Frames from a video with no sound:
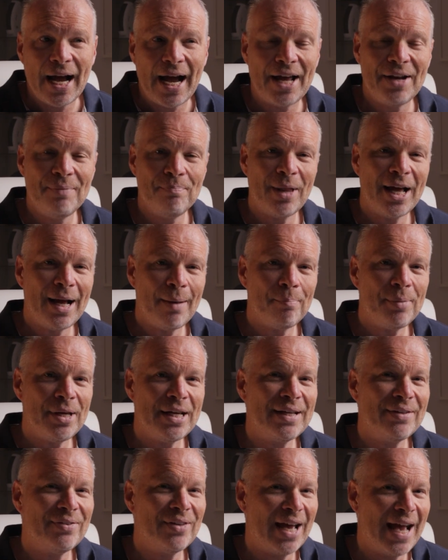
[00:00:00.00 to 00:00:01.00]
And that
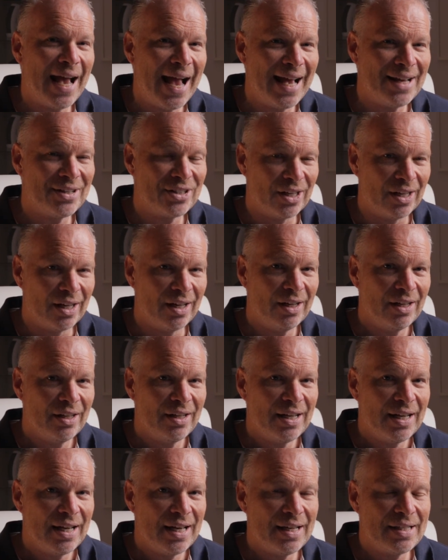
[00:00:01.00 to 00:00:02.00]
being in the header
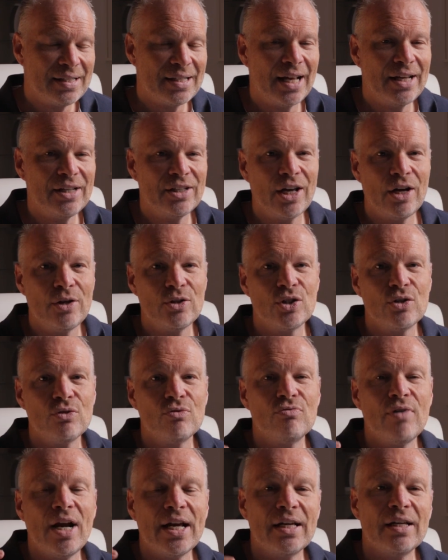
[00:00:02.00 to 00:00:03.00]
is then going to
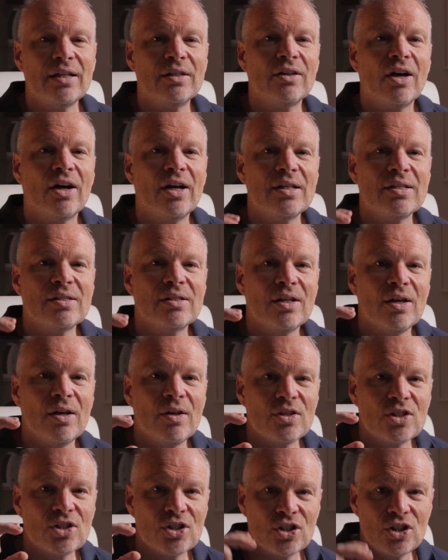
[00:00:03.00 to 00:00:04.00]
recognize
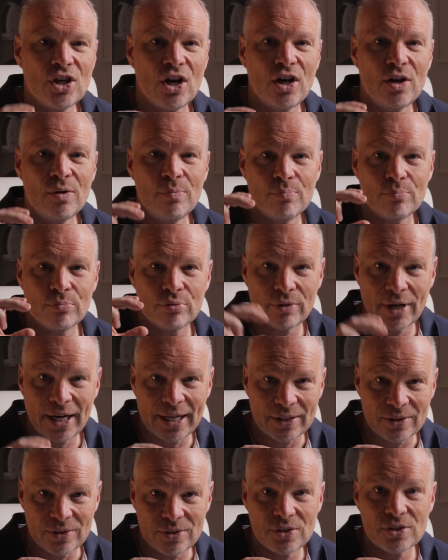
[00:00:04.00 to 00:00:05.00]
that certain
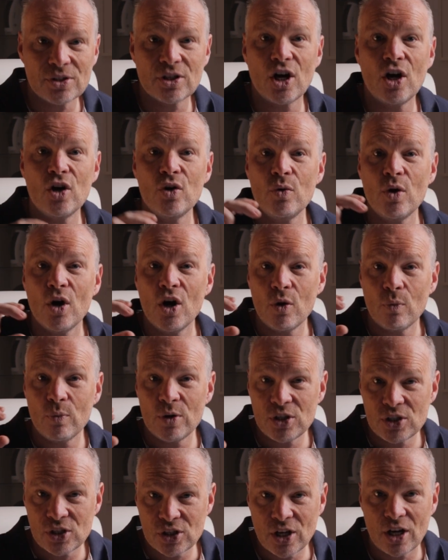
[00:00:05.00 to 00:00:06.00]
brands go
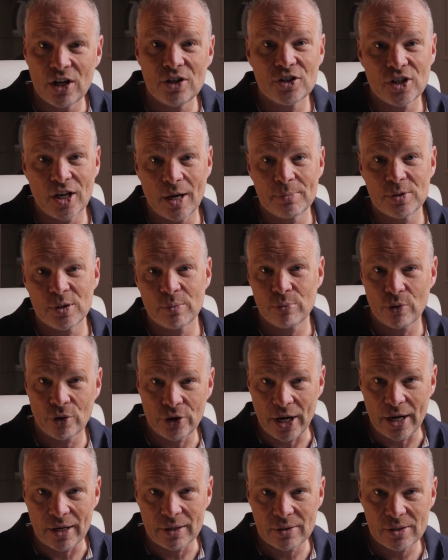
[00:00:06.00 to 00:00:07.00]
with certain types of
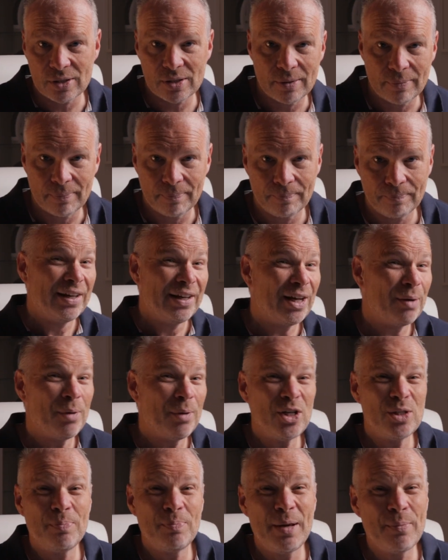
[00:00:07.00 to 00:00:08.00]
products. Now,
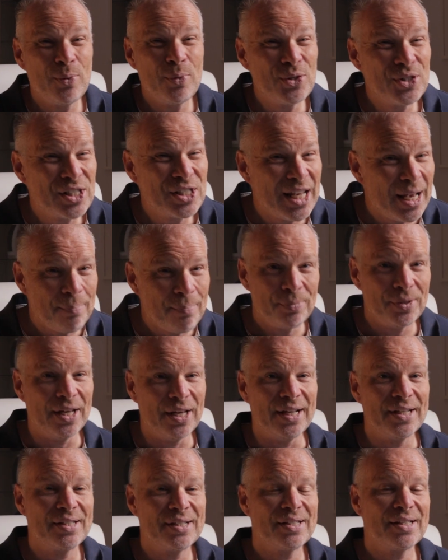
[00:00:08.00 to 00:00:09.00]
most people skip
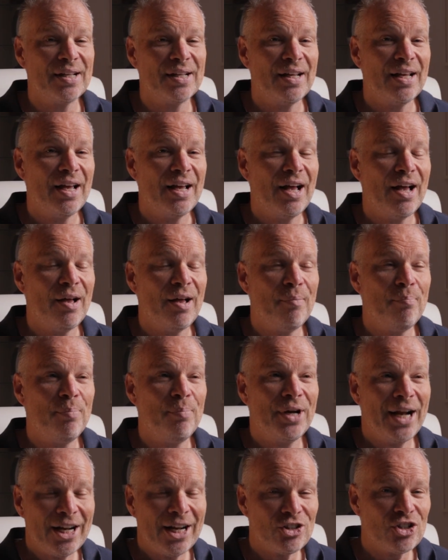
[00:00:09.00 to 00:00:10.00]
this,
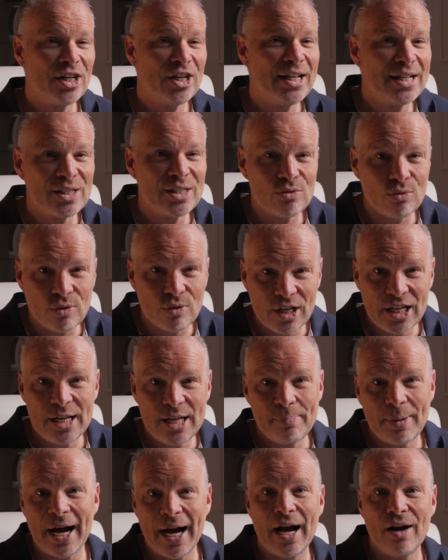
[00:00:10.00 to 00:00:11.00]
but actually, it's
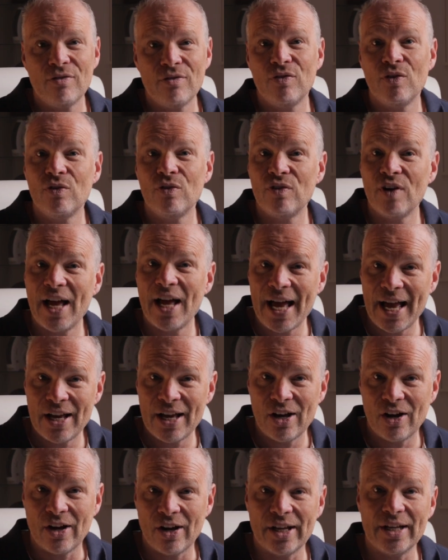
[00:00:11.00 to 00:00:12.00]
really powerful for
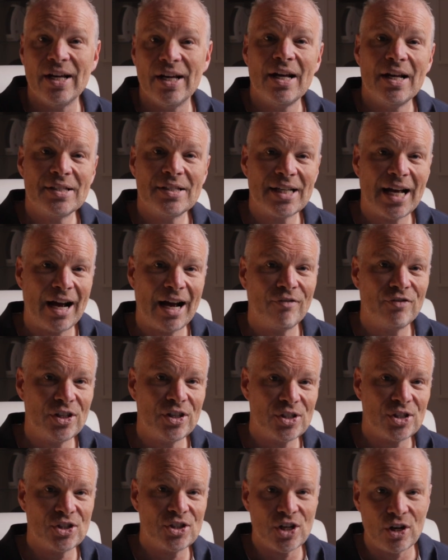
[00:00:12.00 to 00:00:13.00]
AI to have
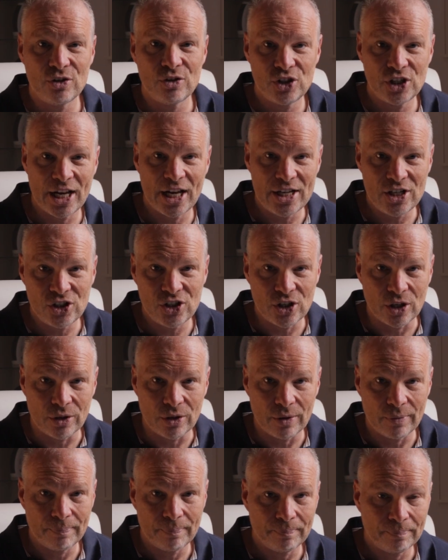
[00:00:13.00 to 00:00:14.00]
this association.